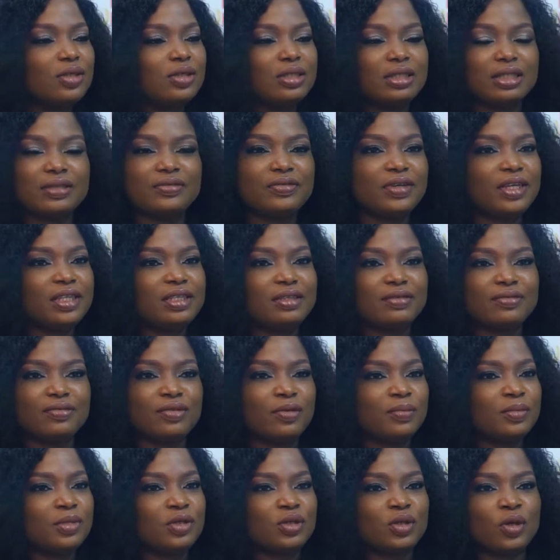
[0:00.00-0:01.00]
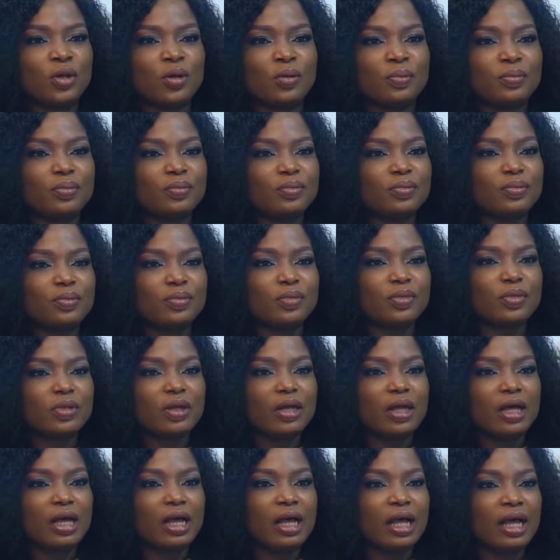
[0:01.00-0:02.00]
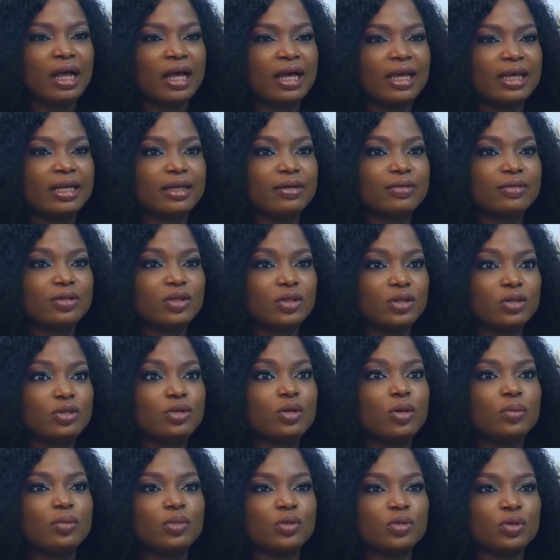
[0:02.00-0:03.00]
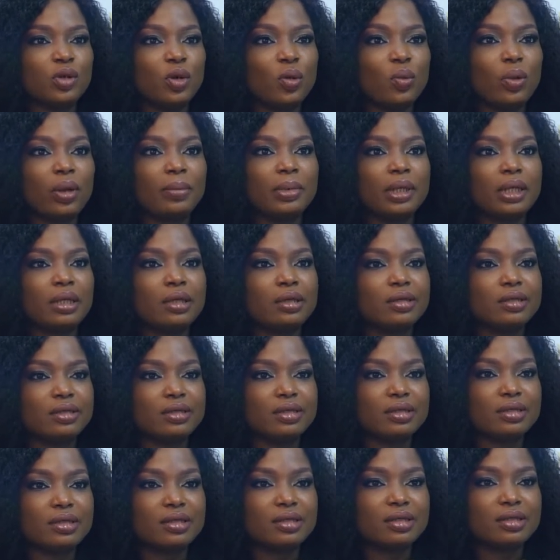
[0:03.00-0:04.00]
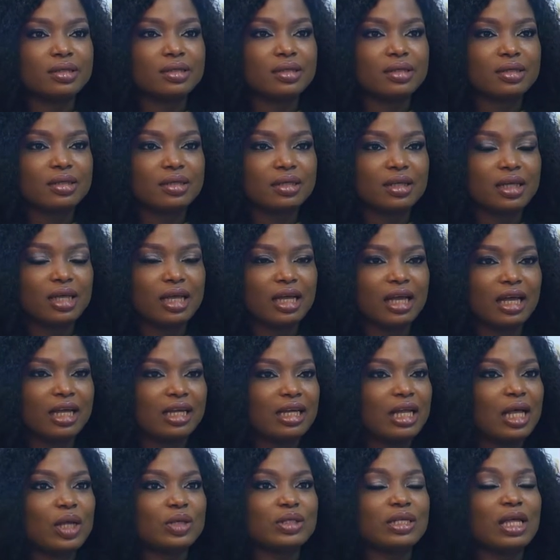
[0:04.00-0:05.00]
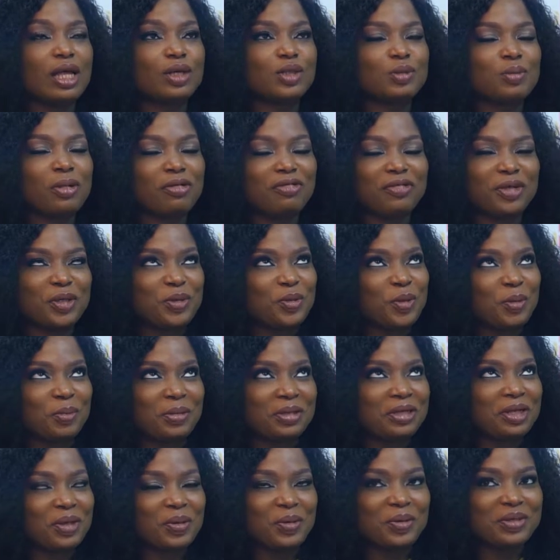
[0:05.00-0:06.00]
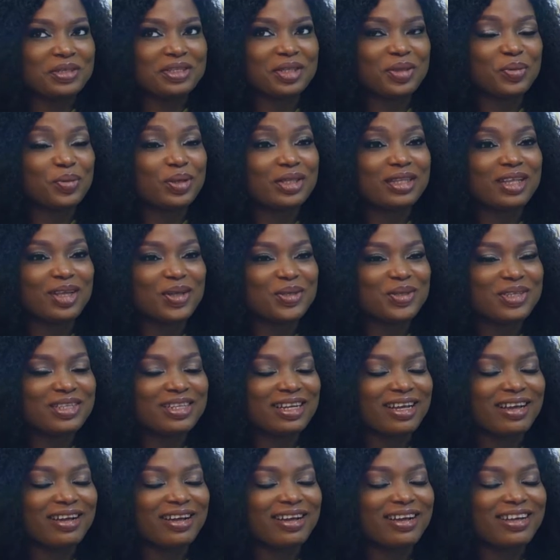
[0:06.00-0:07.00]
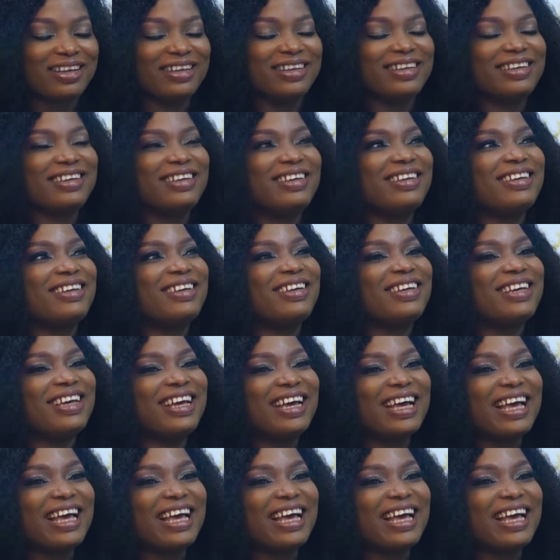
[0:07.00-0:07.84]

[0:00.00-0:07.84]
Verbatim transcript: deviating from the norm. I stumbled on webinars. And that was how, so my first webinar was 3,000 naira.